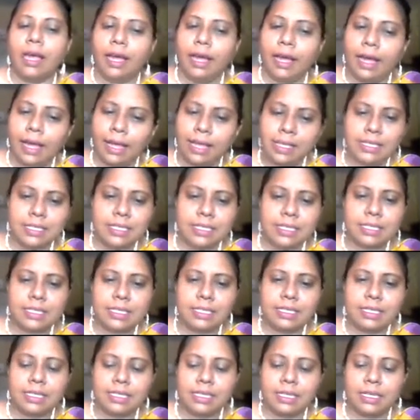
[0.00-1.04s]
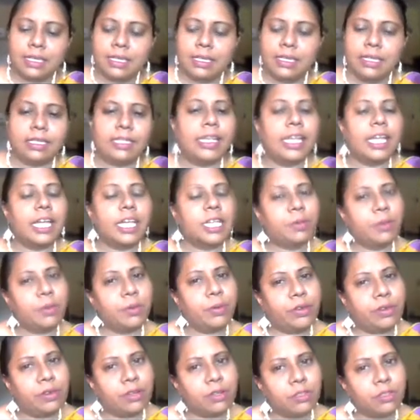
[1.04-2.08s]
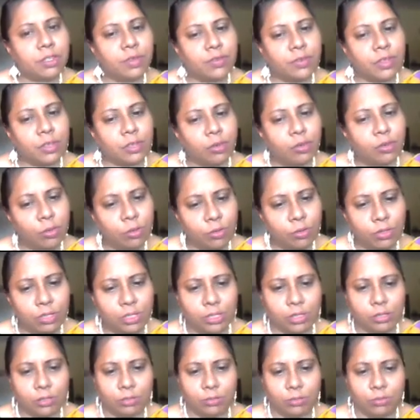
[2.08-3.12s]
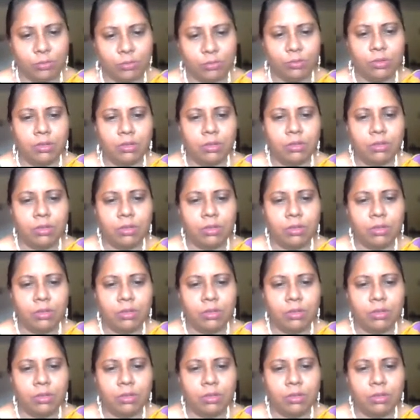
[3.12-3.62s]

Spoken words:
As the experience of the colonial rule,